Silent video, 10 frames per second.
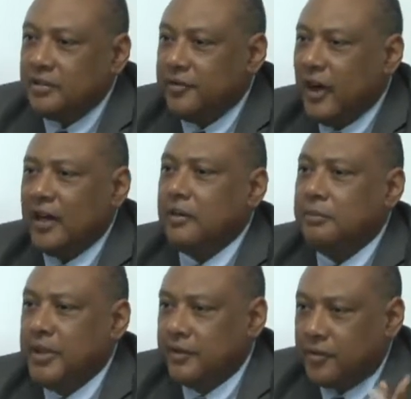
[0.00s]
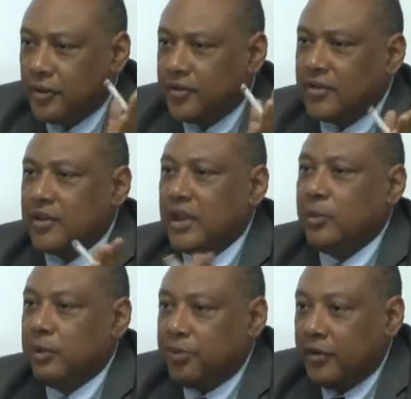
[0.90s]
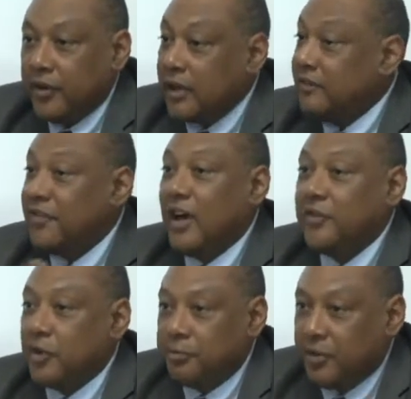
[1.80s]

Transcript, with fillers: Far be it for us to say that we are perfect, and far from